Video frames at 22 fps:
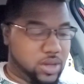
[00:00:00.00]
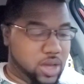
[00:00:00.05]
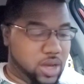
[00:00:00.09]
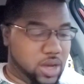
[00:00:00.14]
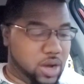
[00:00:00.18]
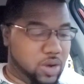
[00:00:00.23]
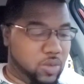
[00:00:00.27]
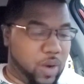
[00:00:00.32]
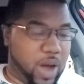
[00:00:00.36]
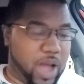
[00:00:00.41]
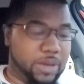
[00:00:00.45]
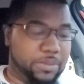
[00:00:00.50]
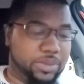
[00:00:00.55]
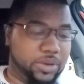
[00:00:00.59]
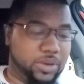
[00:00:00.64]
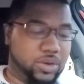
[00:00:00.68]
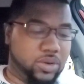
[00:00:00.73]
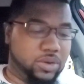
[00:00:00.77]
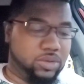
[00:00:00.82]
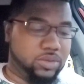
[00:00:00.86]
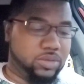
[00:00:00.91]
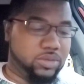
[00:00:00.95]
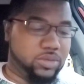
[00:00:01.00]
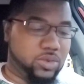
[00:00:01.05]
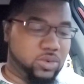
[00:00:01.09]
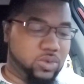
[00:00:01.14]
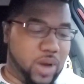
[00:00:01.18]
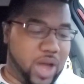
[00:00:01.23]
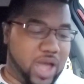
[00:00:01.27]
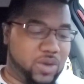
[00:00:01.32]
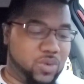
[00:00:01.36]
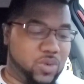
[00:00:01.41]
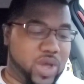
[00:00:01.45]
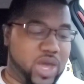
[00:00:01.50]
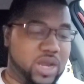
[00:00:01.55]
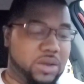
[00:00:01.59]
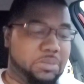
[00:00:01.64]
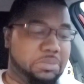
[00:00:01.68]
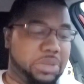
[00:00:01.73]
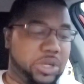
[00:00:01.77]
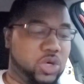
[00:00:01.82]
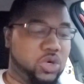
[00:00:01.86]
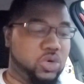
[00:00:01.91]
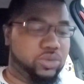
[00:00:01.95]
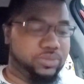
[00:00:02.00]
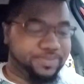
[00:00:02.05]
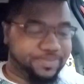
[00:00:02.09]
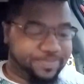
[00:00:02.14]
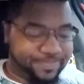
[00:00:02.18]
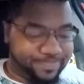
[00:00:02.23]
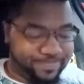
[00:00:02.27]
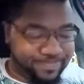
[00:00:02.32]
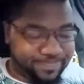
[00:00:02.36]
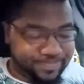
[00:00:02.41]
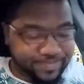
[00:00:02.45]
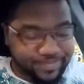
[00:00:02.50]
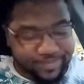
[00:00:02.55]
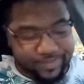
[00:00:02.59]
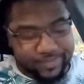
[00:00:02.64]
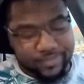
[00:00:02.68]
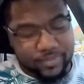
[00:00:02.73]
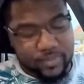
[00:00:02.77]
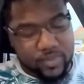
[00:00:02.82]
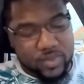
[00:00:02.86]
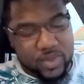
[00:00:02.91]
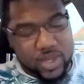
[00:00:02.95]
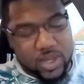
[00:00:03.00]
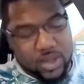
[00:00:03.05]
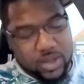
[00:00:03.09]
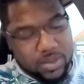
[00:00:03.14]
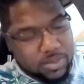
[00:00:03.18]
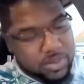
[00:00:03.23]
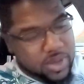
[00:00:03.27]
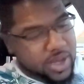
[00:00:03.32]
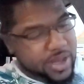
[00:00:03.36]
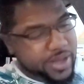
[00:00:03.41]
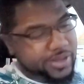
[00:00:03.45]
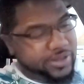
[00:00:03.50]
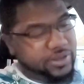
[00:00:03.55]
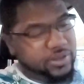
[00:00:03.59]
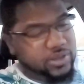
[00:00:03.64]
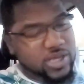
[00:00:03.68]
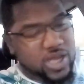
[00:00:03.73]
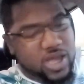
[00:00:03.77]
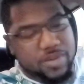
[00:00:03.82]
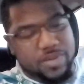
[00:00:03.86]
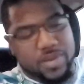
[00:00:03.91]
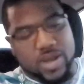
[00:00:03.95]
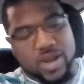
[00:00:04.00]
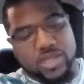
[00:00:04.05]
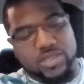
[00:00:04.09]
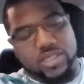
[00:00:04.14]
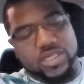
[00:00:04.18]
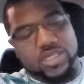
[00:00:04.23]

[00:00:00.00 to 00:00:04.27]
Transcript: uh, white, blue, white, red, and blue. But yeah, man, they